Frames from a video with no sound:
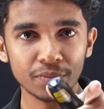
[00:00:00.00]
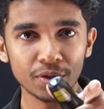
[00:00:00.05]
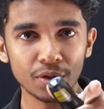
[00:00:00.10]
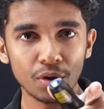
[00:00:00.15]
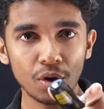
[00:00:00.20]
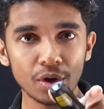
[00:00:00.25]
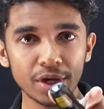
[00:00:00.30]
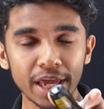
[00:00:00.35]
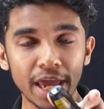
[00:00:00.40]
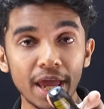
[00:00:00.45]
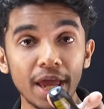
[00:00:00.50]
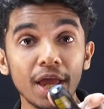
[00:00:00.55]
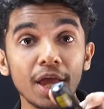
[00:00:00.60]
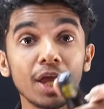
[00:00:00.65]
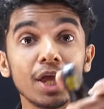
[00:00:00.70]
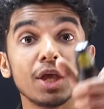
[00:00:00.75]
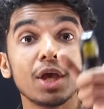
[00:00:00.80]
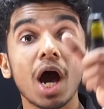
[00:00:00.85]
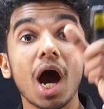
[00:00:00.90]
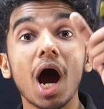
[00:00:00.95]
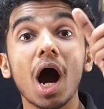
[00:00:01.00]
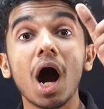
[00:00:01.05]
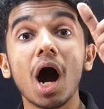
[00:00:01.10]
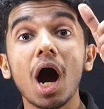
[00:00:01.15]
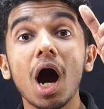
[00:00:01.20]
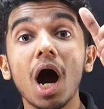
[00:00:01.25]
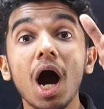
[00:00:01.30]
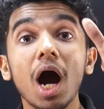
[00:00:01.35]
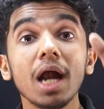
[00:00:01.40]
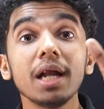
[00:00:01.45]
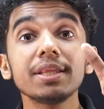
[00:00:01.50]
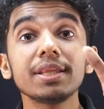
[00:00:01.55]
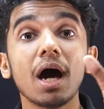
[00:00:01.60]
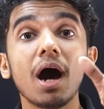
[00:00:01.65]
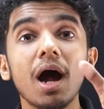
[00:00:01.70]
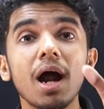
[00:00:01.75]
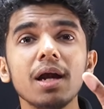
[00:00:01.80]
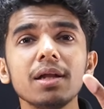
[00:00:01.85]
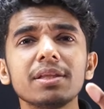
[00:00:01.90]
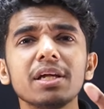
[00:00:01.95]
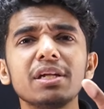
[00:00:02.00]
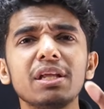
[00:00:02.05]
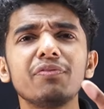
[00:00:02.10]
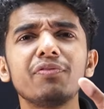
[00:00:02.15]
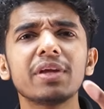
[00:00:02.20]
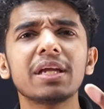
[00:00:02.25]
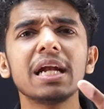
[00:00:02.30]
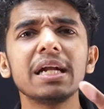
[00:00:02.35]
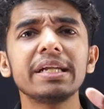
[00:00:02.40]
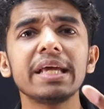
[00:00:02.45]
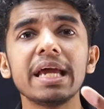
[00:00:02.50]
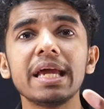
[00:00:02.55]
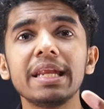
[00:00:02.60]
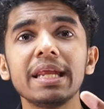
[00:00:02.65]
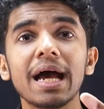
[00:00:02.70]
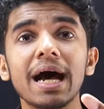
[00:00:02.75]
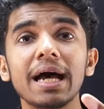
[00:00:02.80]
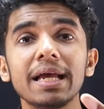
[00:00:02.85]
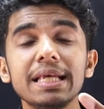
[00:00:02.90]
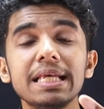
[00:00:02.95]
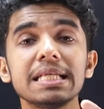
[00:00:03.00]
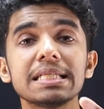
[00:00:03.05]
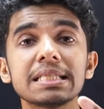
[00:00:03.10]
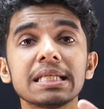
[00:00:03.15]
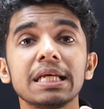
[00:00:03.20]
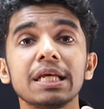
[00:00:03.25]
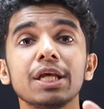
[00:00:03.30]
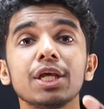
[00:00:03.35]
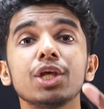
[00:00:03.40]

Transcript: okay, all the difficult area is